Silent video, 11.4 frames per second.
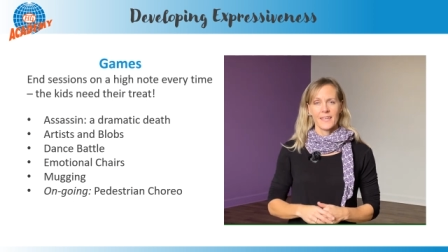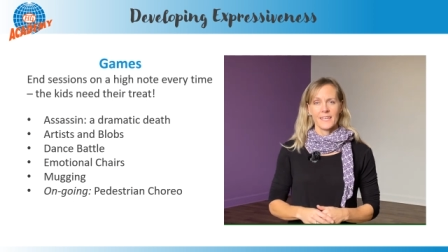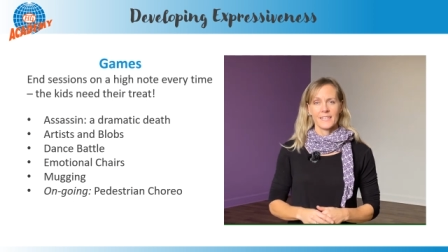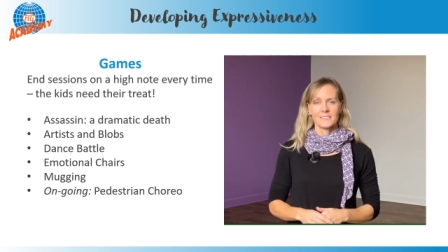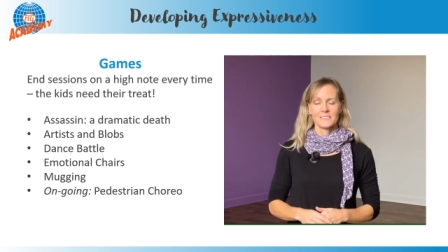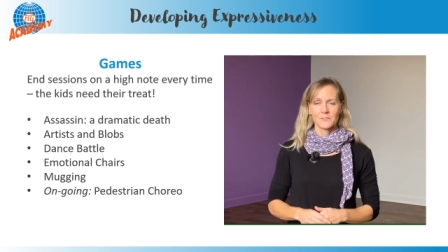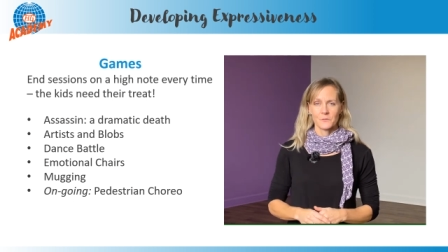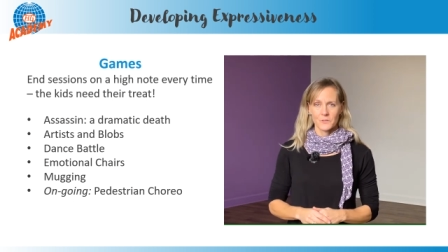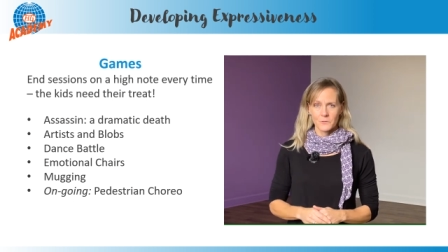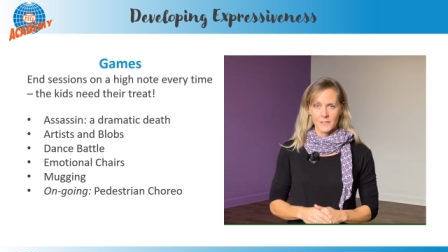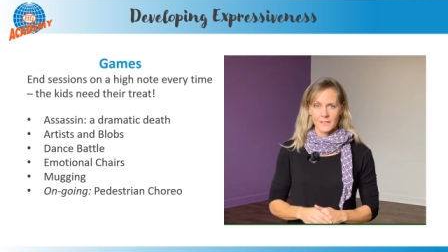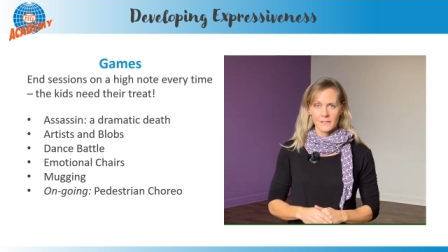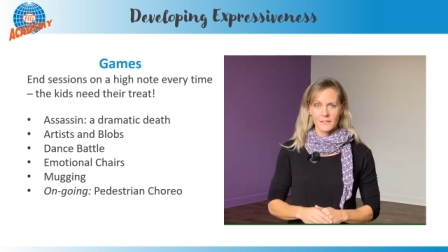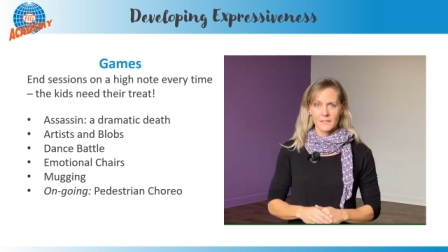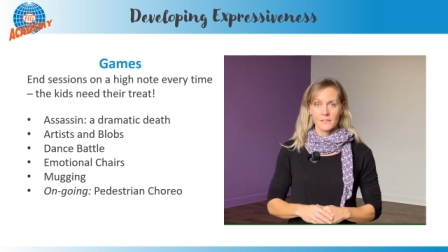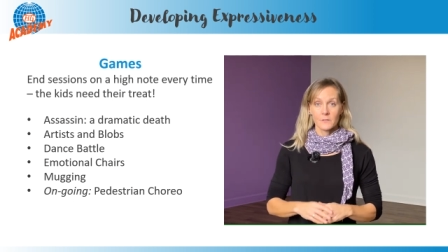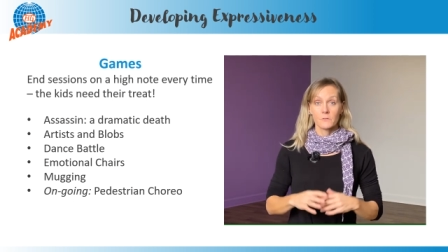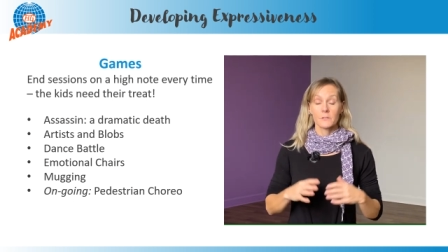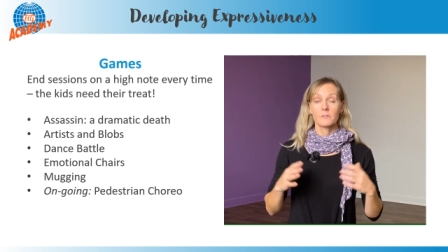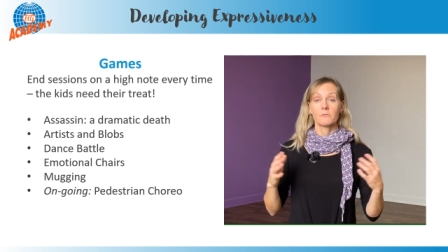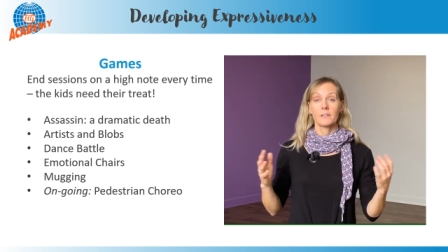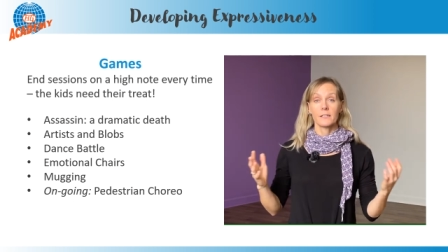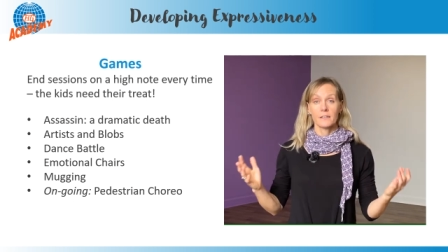In so doing, you are
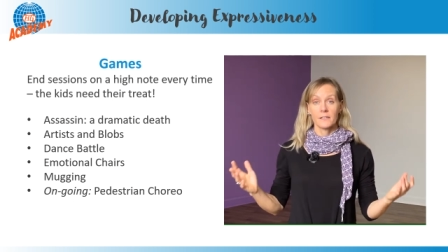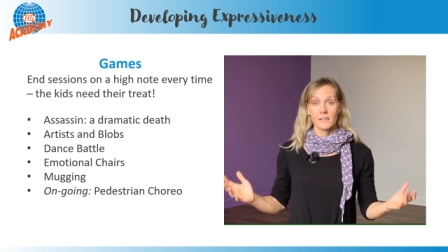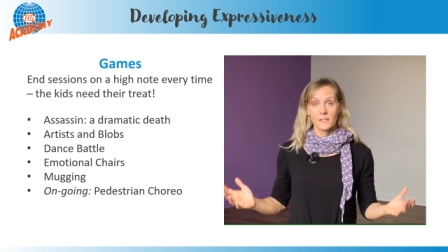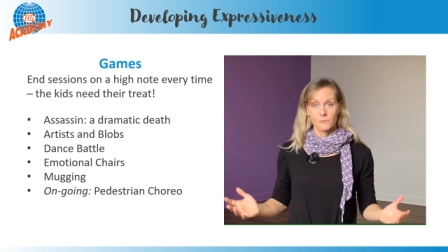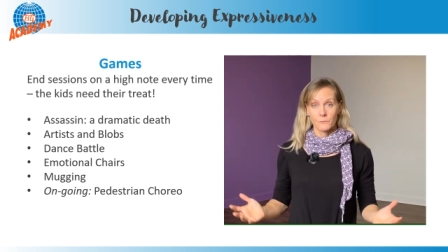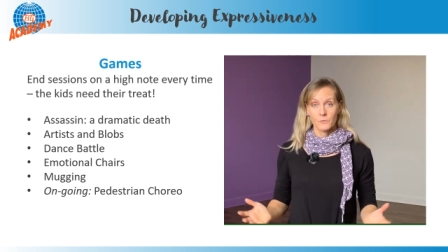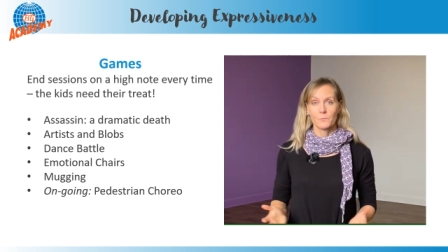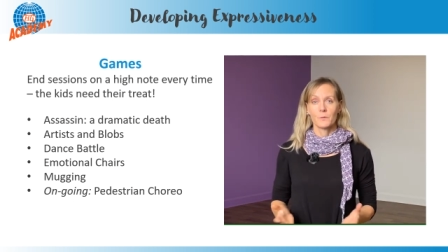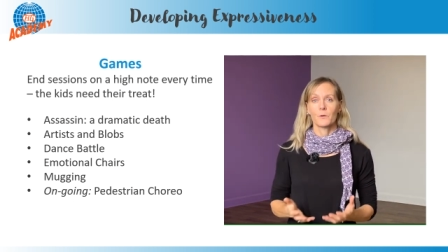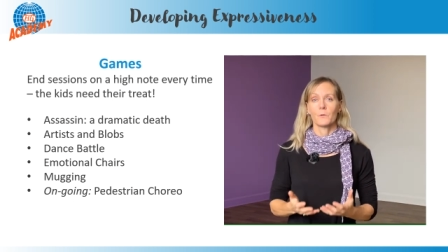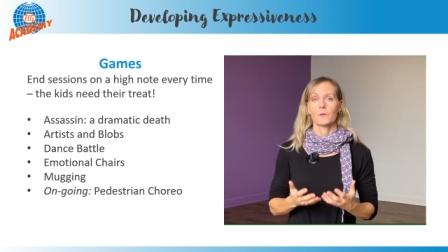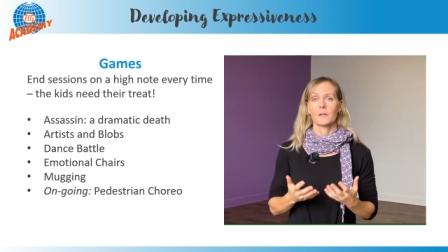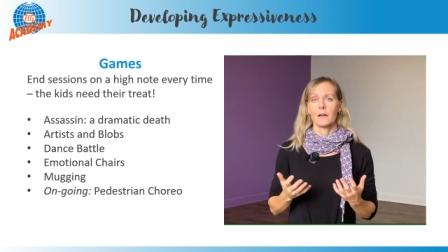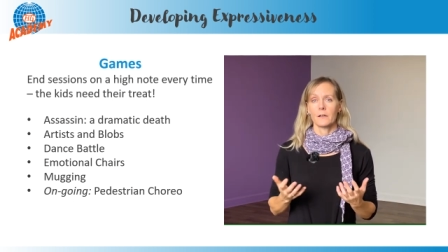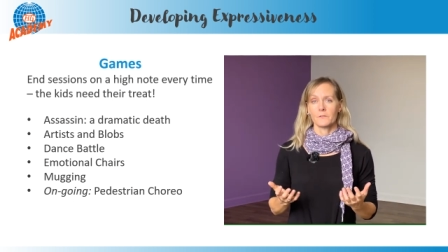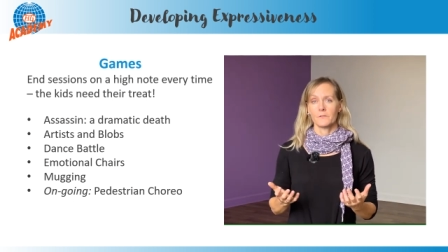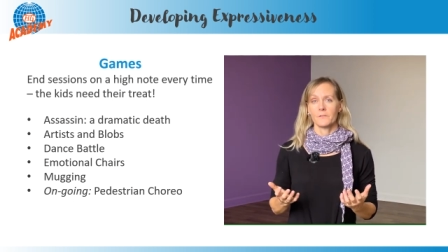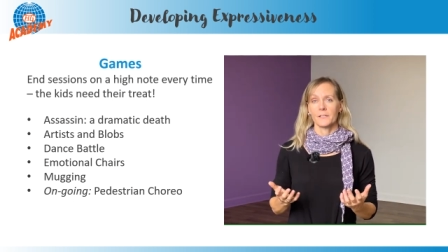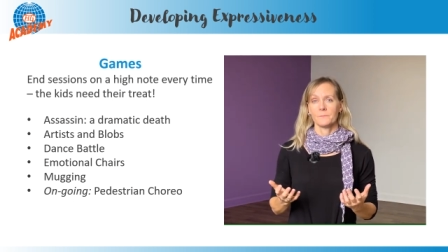creating a group choreography.